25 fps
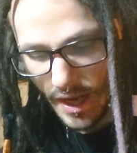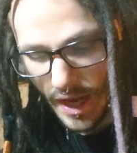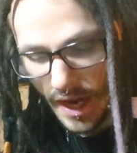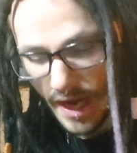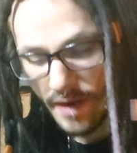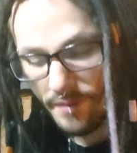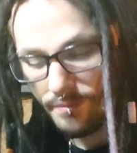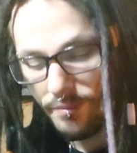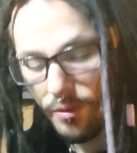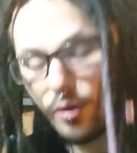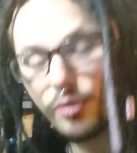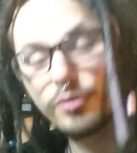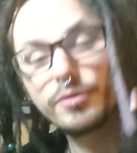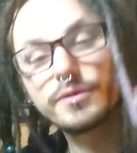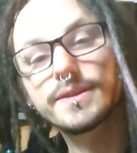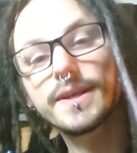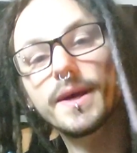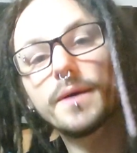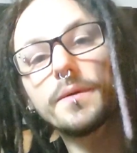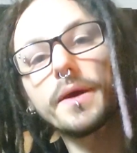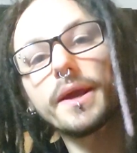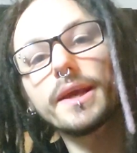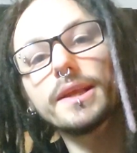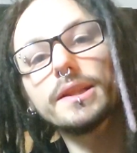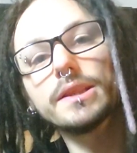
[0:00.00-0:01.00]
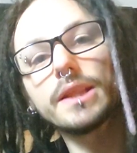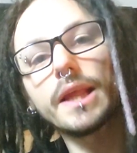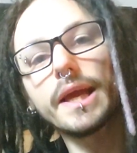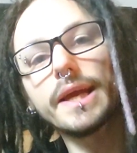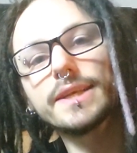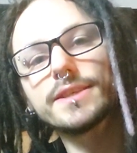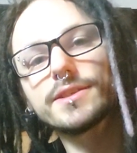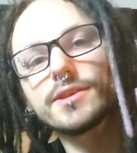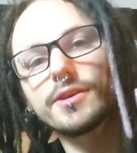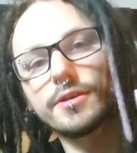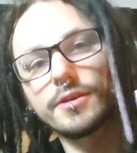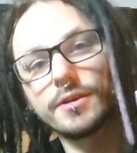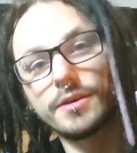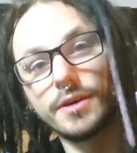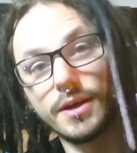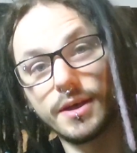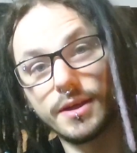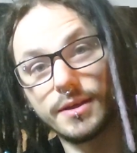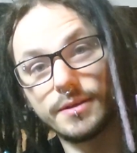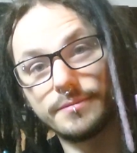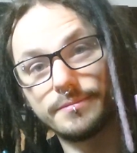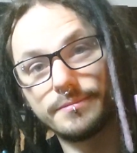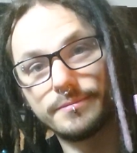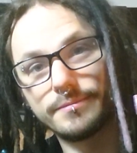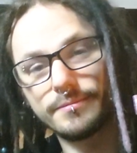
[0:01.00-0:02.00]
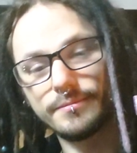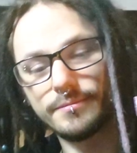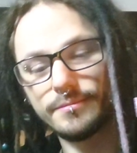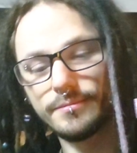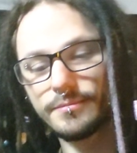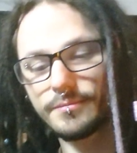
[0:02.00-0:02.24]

And pulls out a laser gun.